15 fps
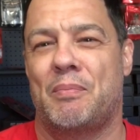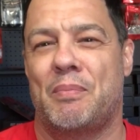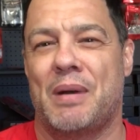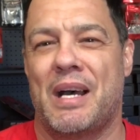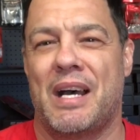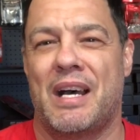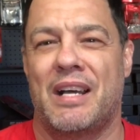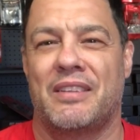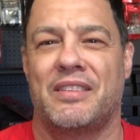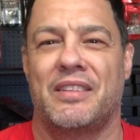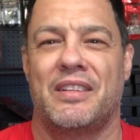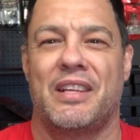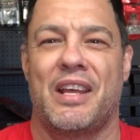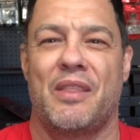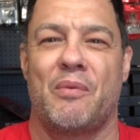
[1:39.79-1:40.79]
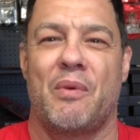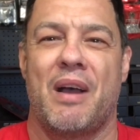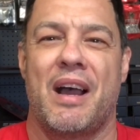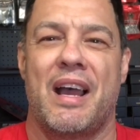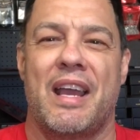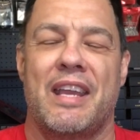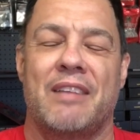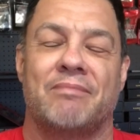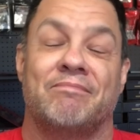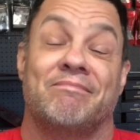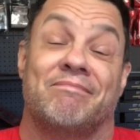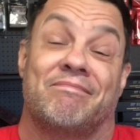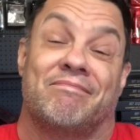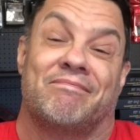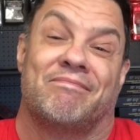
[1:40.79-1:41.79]
but in another way,
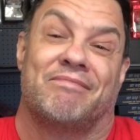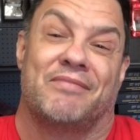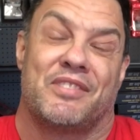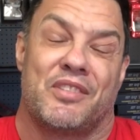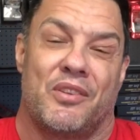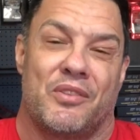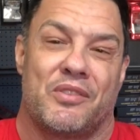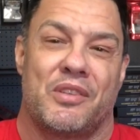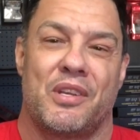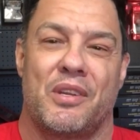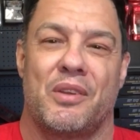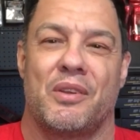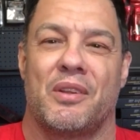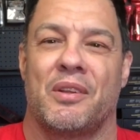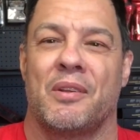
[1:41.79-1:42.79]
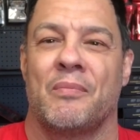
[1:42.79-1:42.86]
it's not so good.